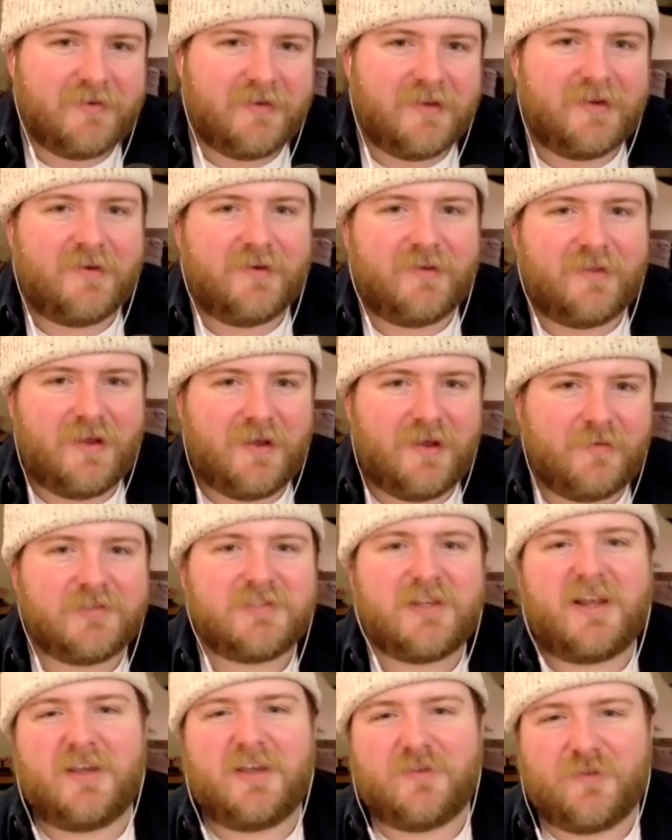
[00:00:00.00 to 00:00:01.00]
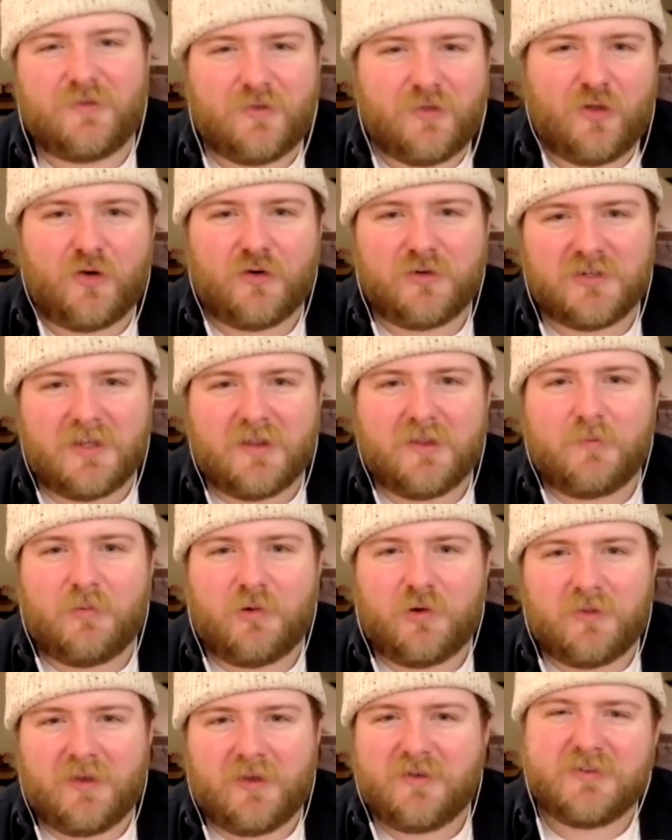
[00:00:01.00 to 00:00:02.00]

And I think it was like his 13th birthday.